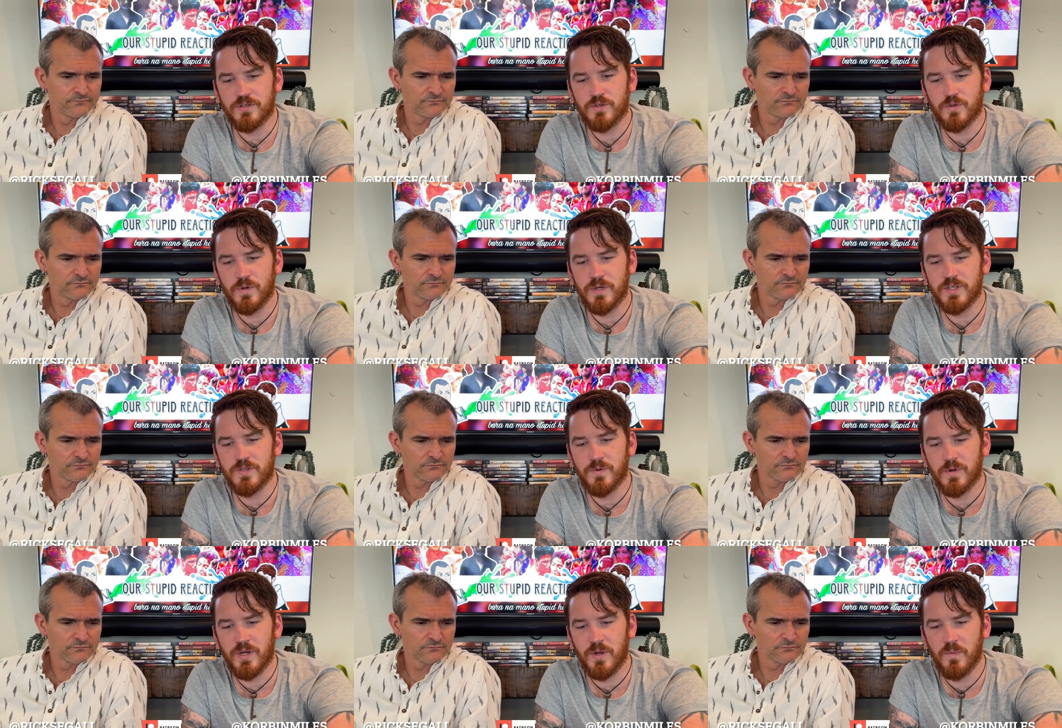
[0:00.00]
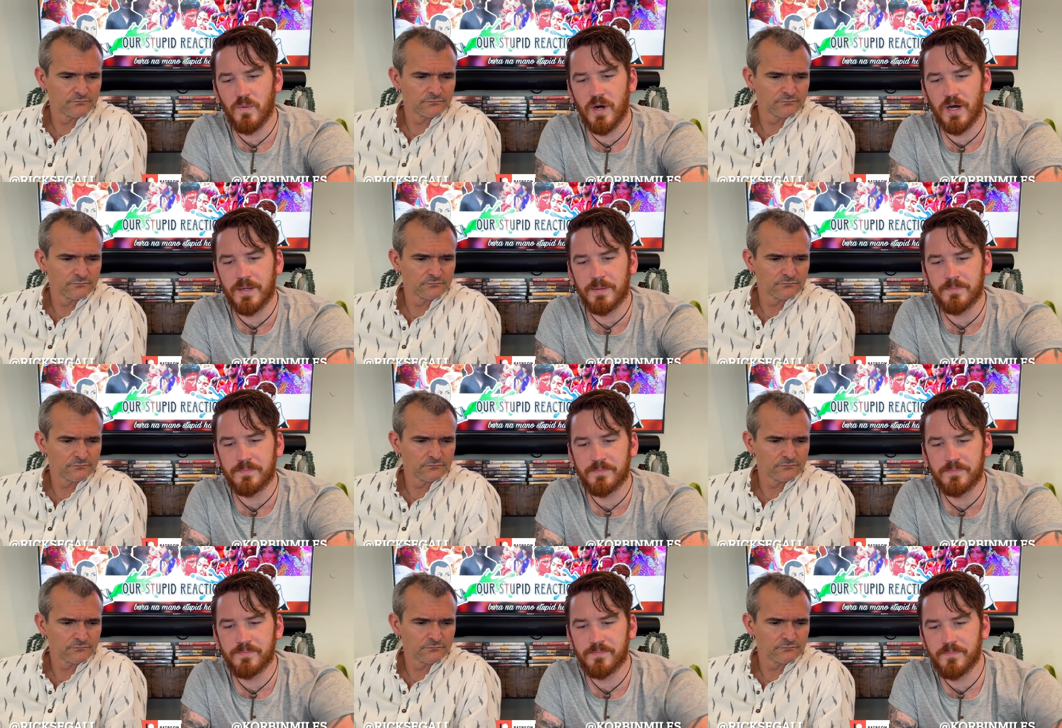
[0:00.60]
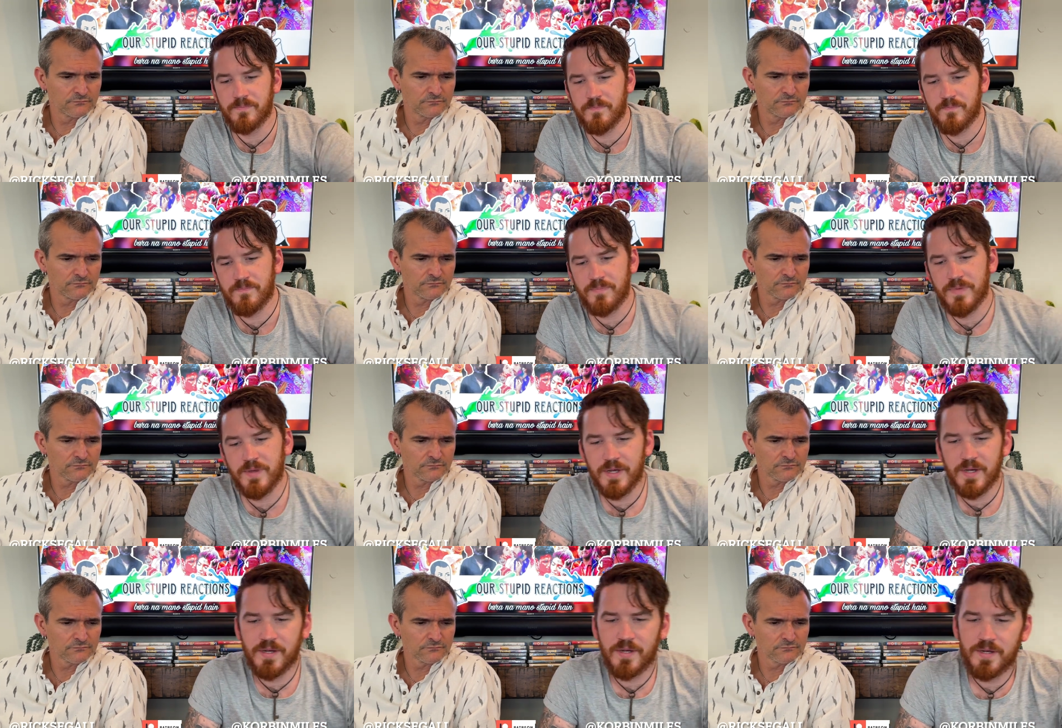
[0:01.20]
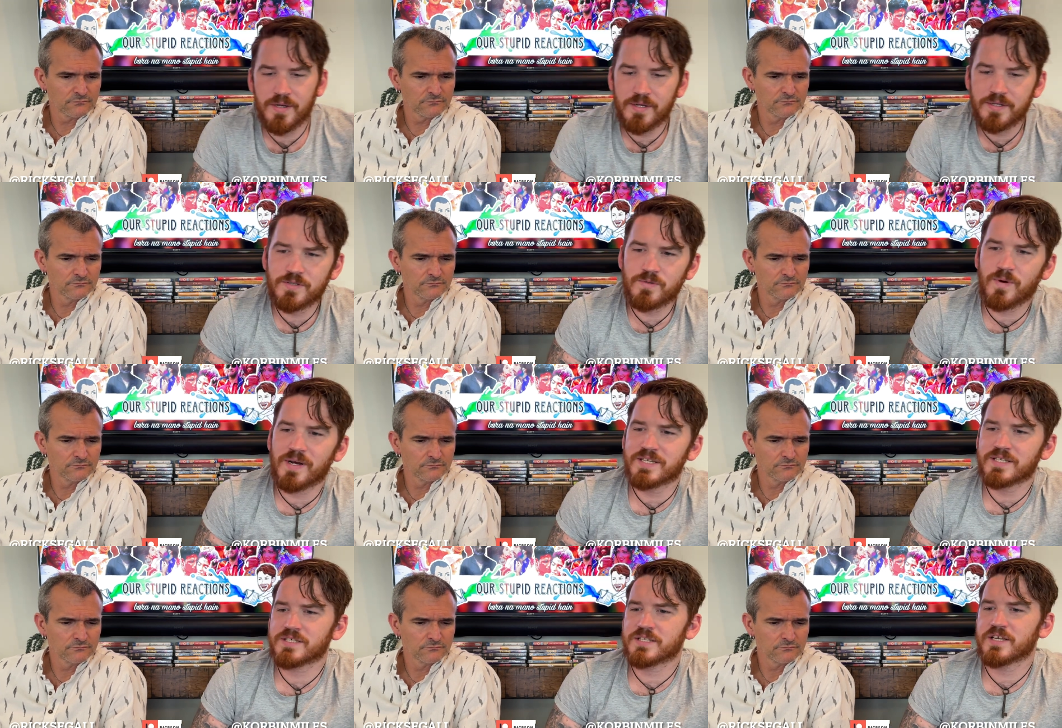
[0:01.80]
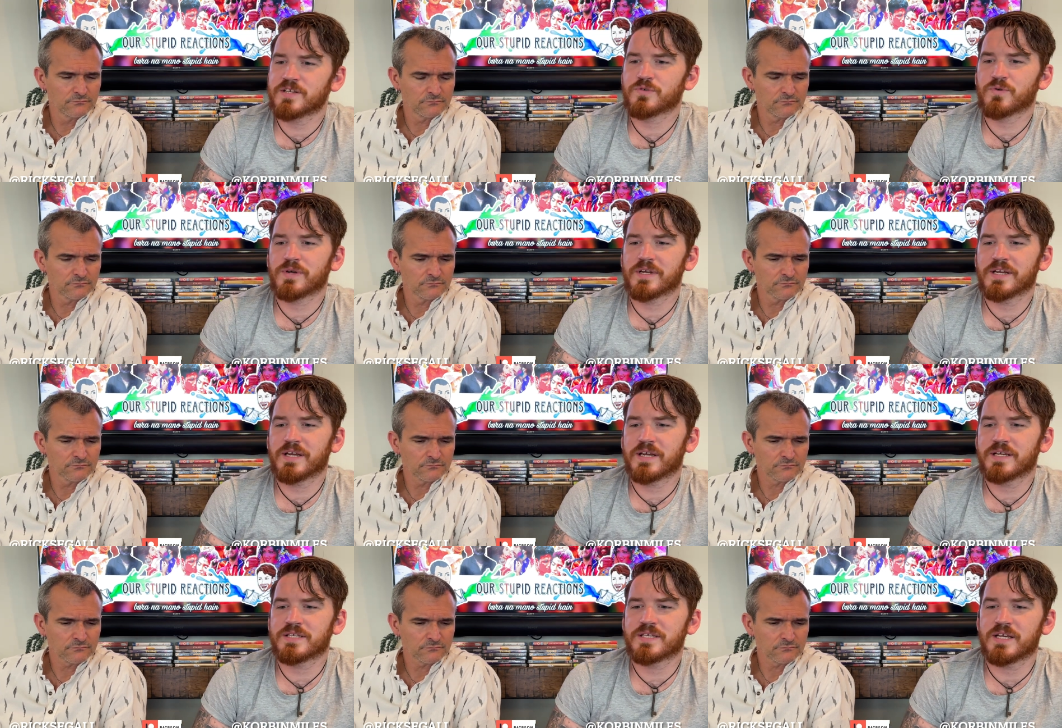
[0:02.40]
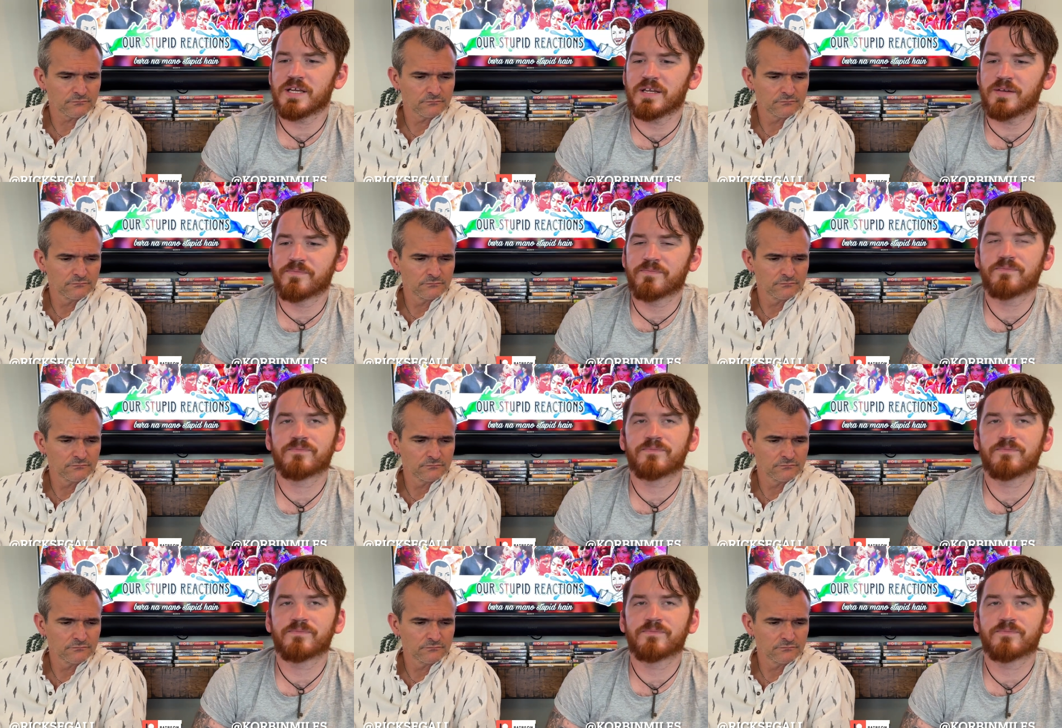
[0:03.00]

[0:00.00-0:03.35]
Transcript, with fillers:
Speaker 1: twenty twenty-one. So why does it say twenty nineteen?